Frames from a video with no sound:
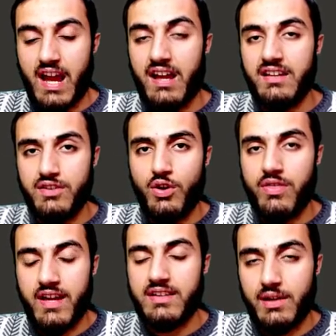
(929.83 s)
I
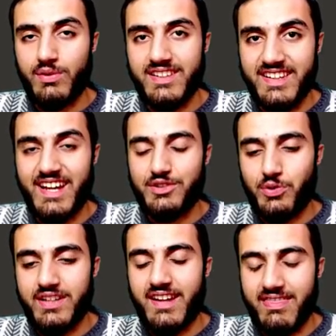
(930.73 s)
know that I will
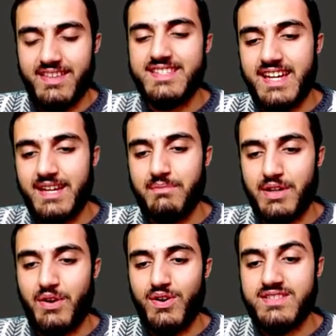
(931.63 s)
not win in this game
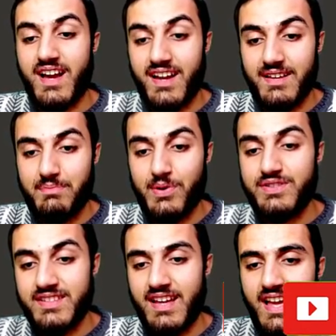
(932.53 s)
because I
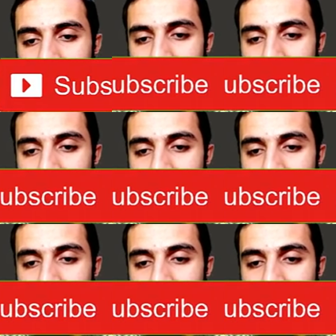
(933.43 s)
put